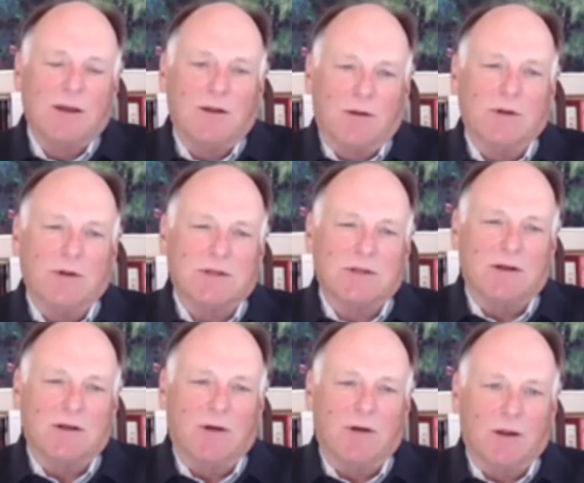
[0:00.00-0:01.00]
in real
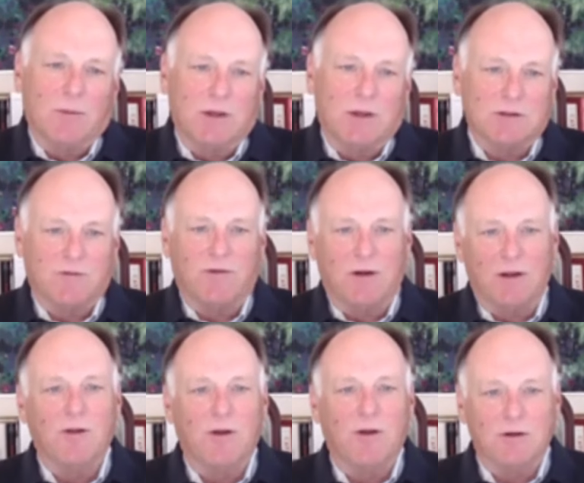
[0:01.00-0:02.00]
estate development, it's a
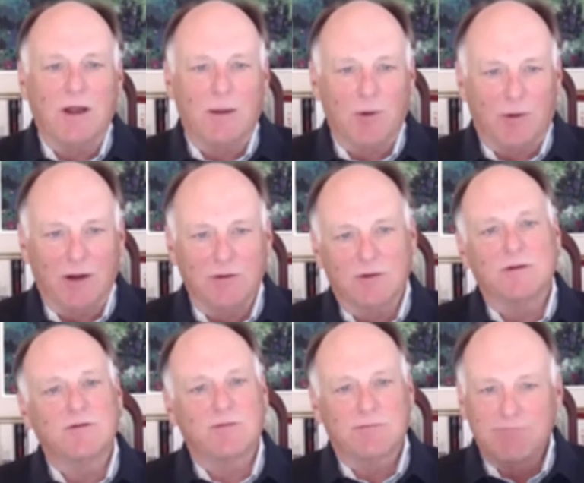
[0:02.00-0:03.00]
fairly long time horizon.
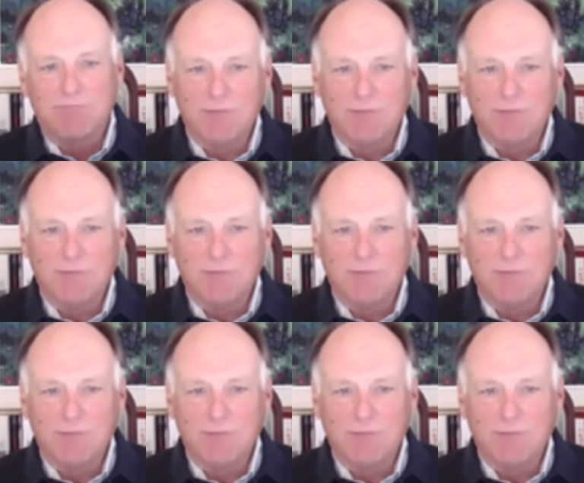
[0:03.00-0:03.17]
There's